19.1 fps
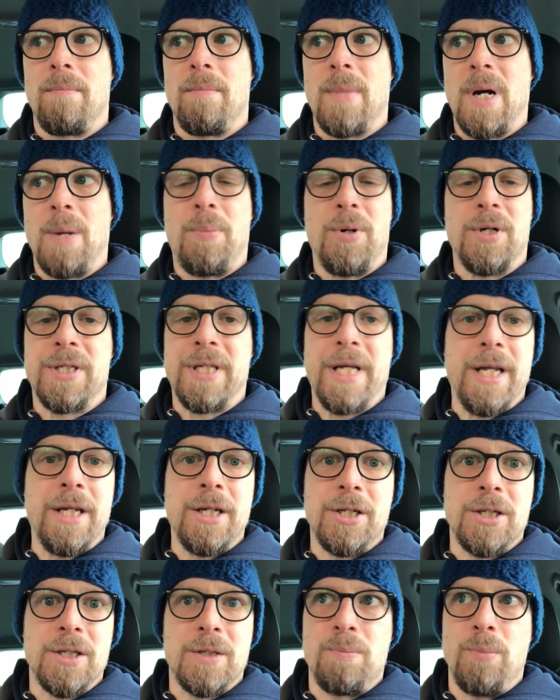a
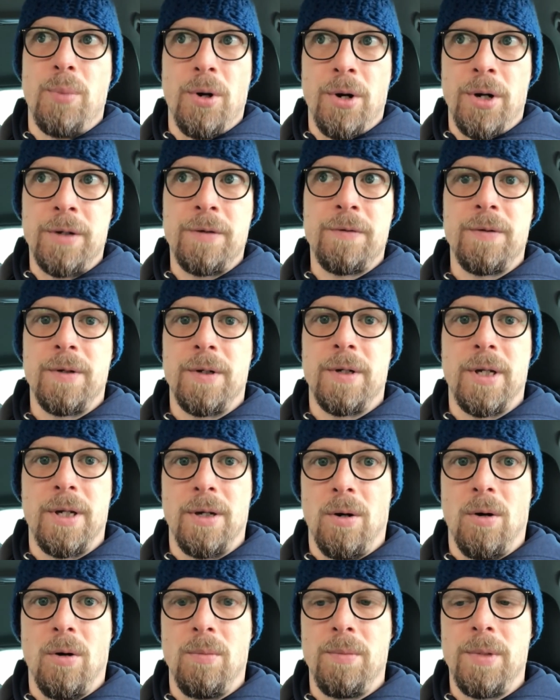percentage is burned in
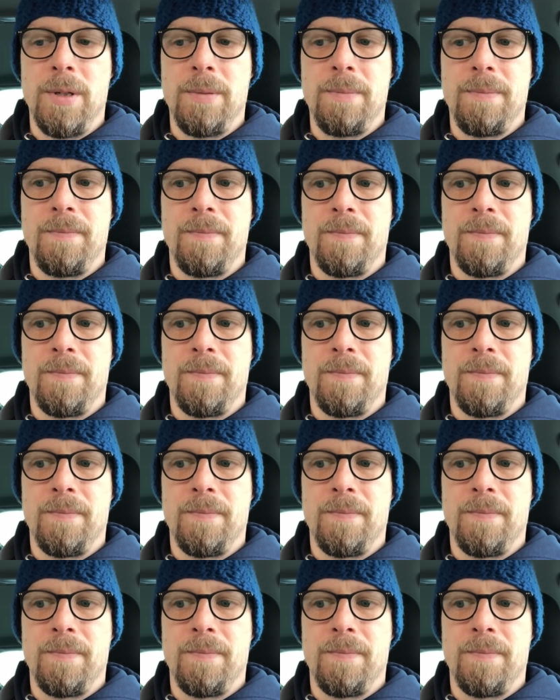Omi,